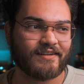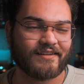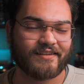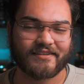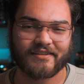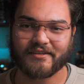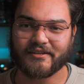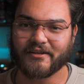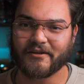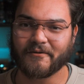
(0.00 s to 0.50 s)

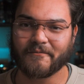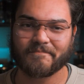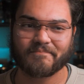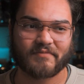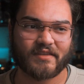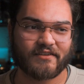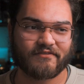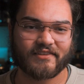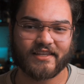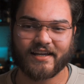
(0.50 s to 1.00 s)
you know,
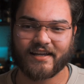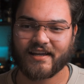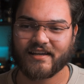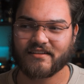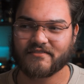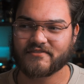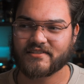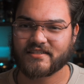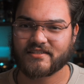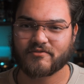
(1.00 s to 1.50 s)
of that kind
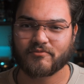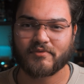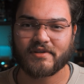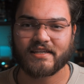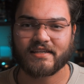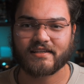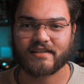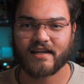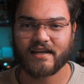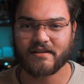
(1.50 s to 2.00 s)
of
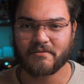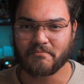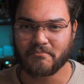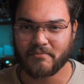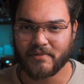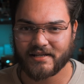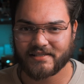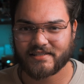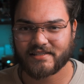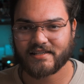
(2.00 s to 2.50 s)
sweet, kind of
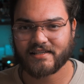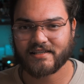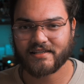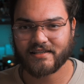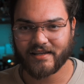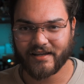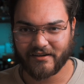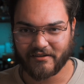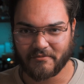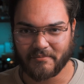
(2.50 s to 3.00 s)

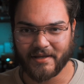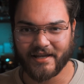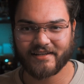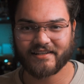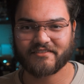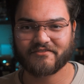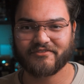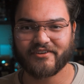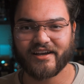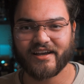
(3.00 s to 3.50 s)
musky,
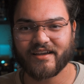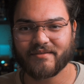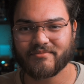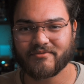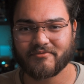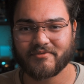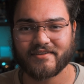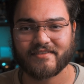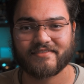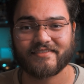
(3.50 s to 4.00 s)
aromatic vibe
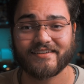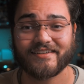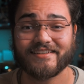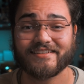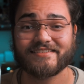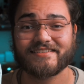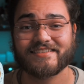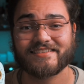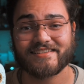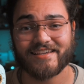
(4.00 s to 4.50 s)
with an
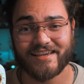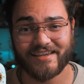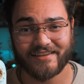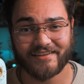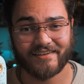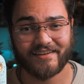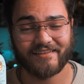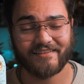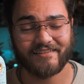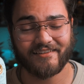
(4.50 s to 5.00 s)

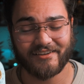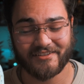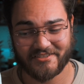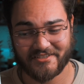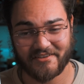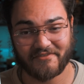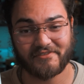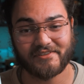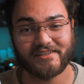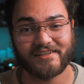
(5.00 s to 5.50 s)
insane
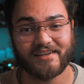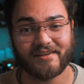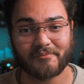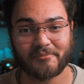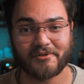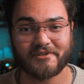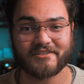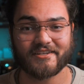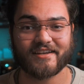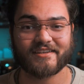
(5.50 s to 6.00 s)
longevity and
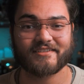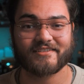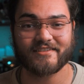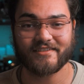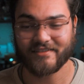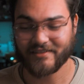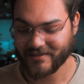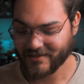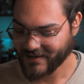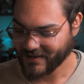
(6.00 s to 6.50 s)

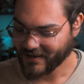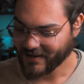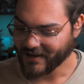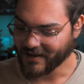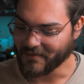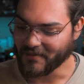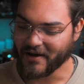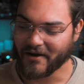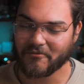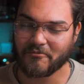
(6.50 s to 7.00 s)
projection.
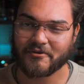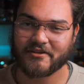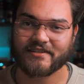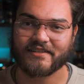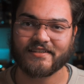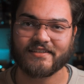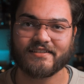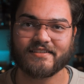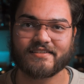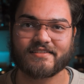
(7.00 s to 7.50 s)
And that one
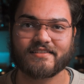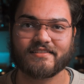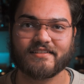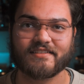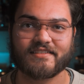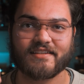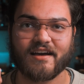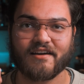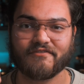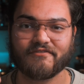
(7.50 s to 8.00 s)
is
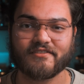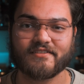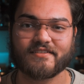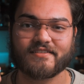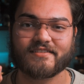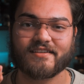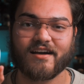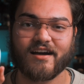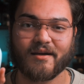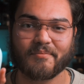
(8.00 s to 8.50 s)

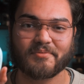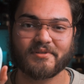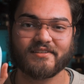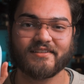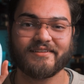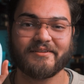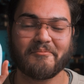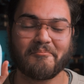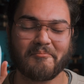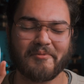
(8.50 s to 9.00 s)
Lattafa's
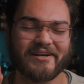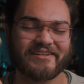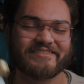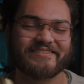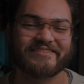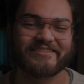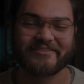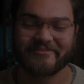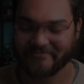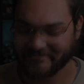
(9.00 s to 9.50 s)
Opulent
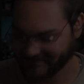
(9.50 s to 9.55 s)
Musk.